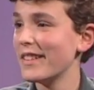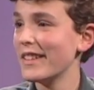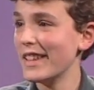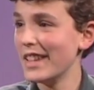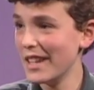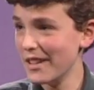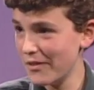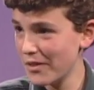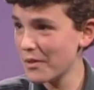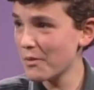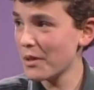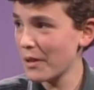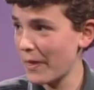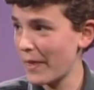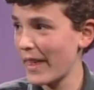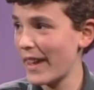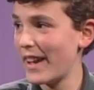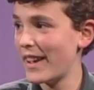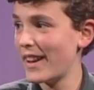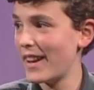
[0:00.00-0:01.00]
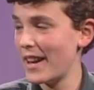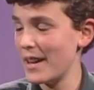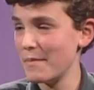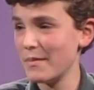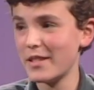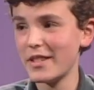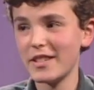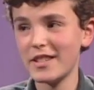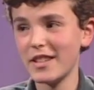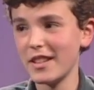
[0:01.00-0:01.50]
even with that, I'm
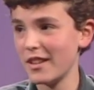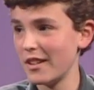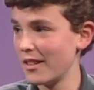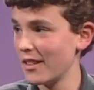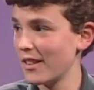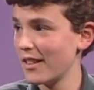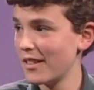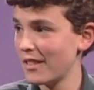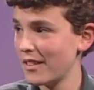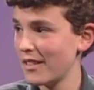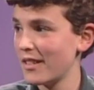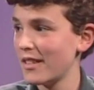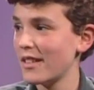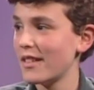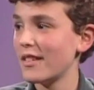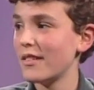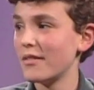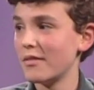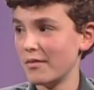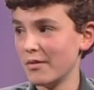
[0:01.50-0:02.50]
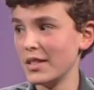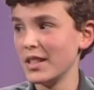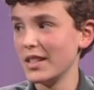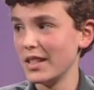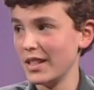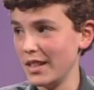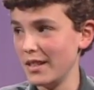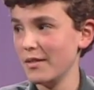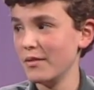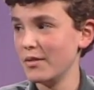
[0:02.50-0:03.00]
still
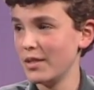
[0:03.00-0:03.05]
really,